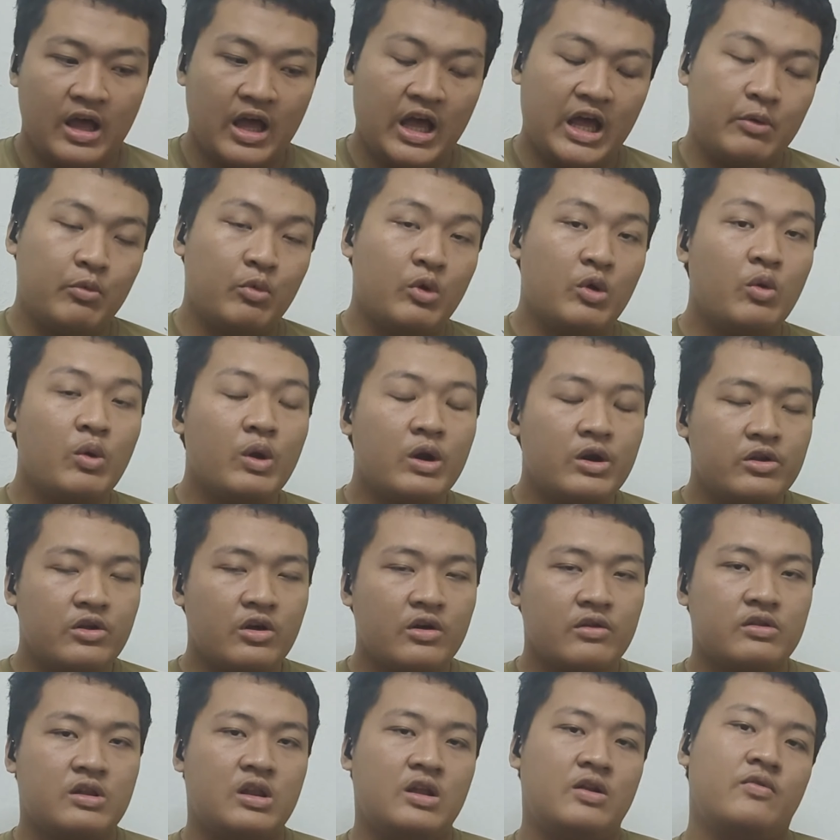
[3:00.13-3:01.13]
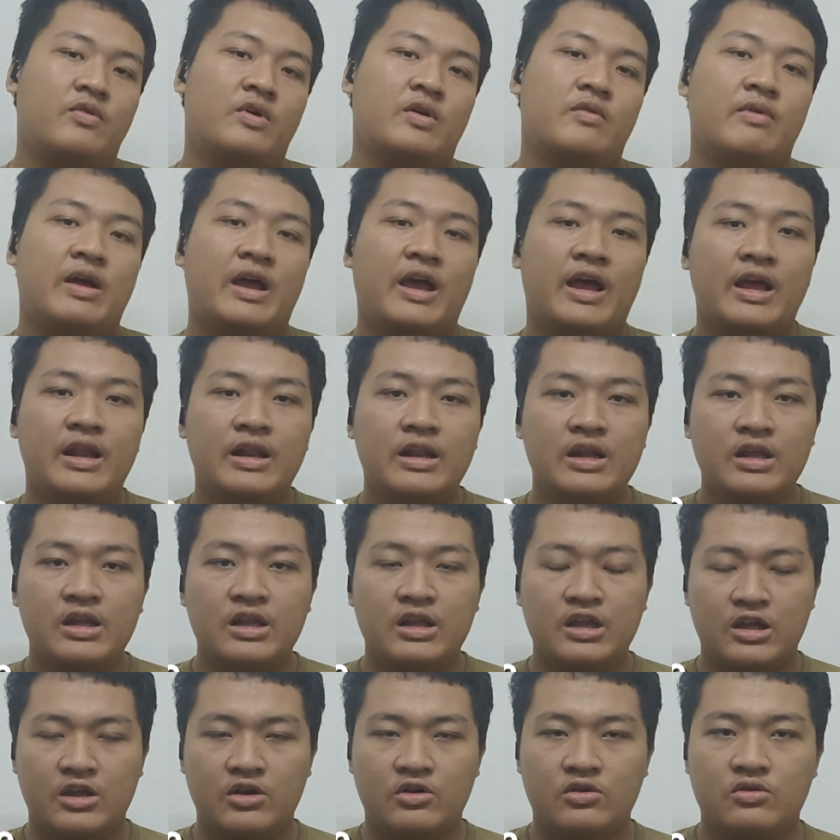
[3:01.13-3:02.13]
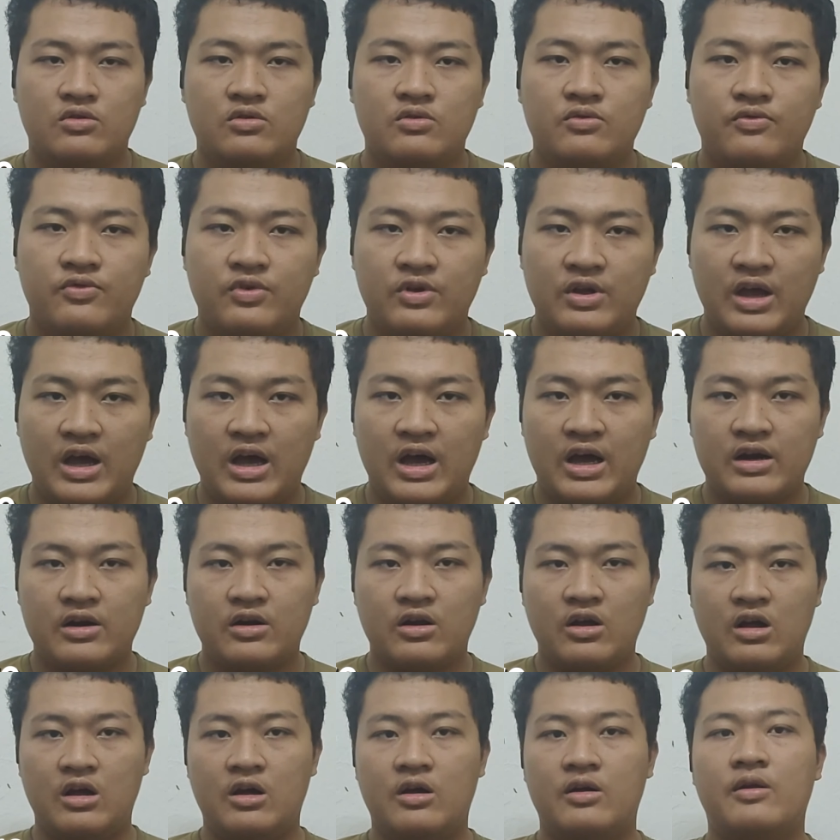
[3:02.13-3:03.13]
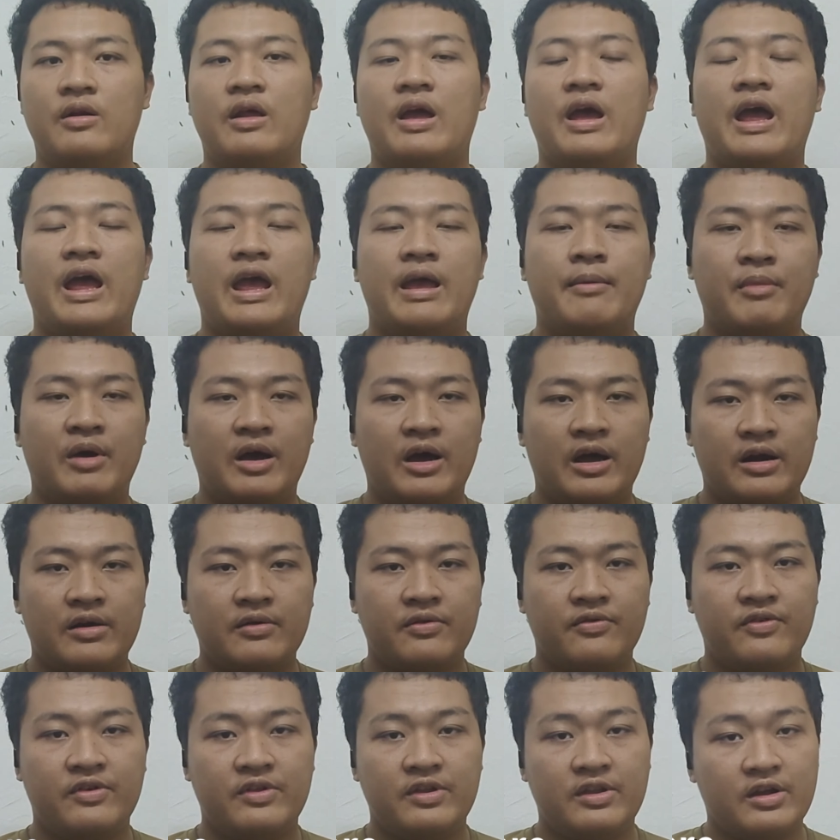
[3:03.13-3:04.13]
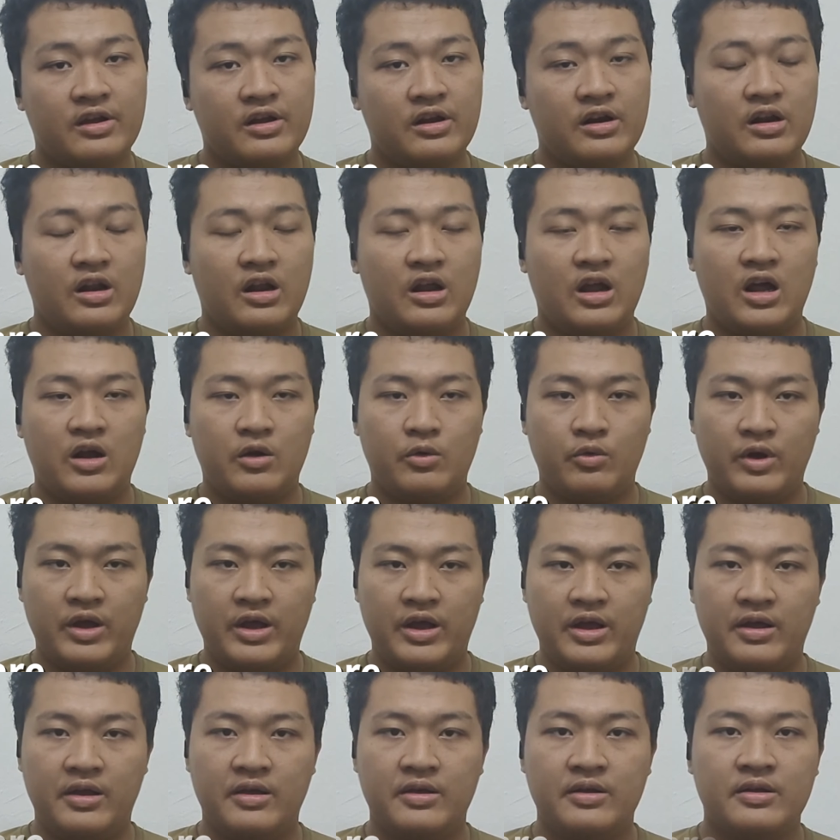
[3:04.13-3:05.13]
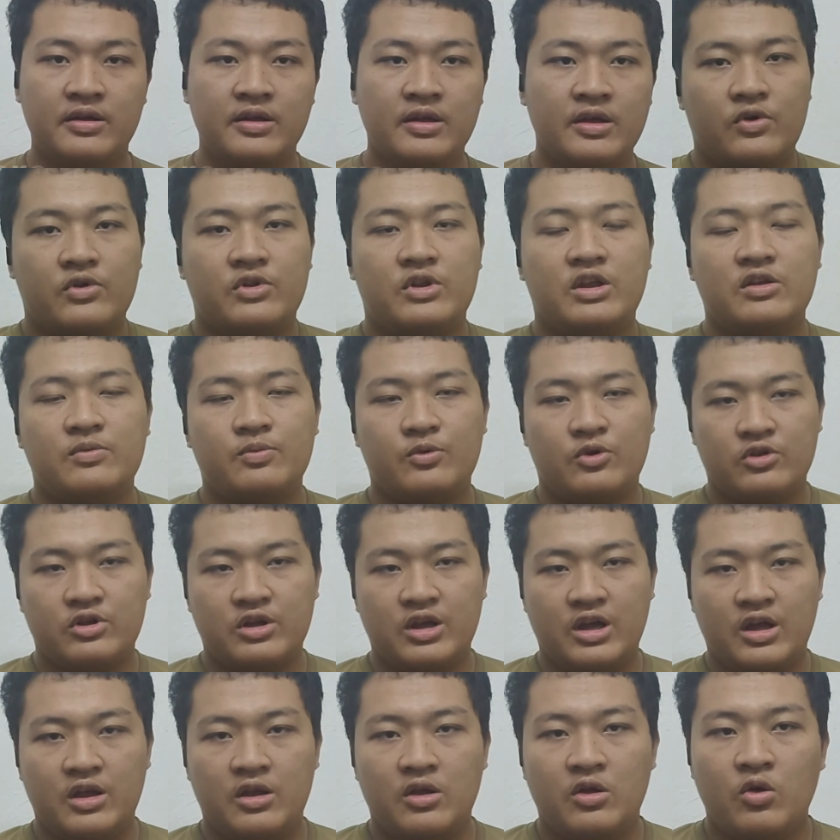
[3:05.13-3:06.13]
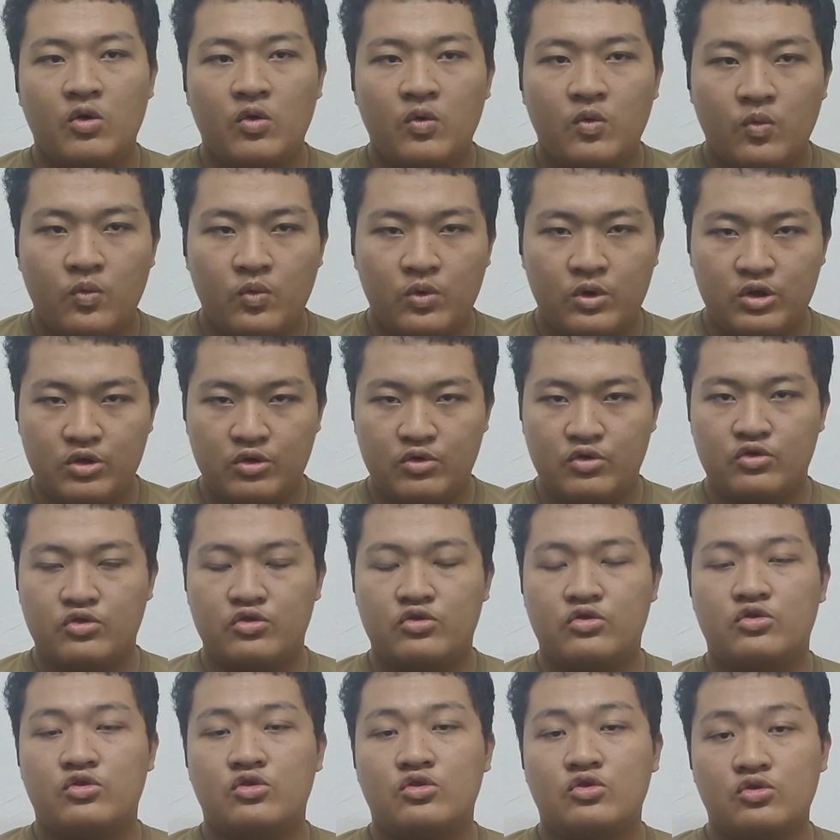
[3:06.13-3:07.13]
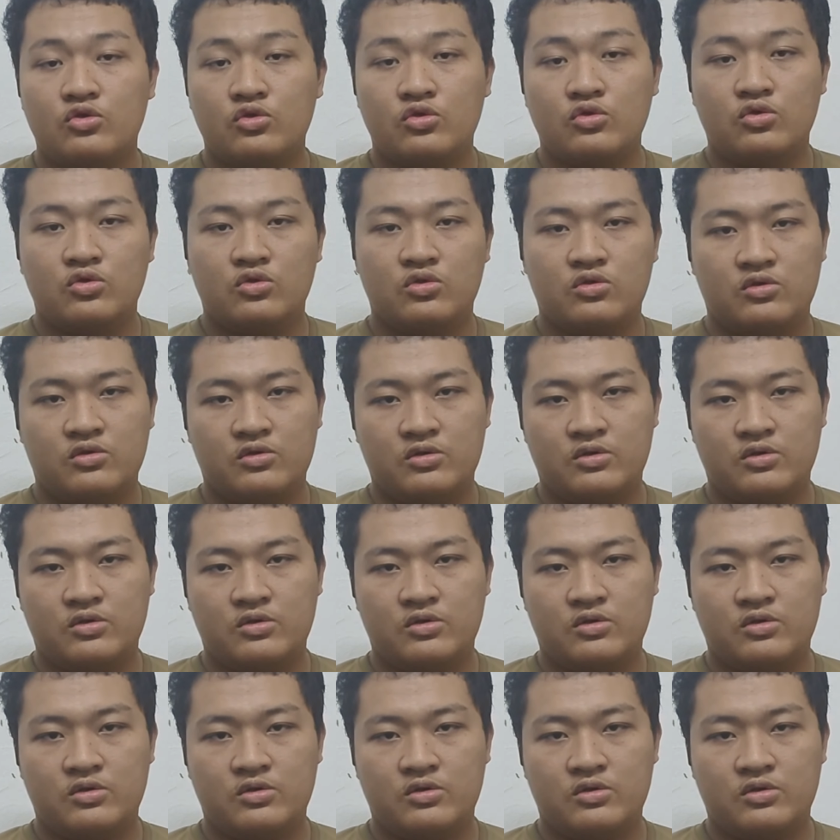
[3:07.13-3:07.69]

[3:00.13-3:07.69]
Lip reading: and we will not develop any new VR or MR physical hardware. For this project, we use two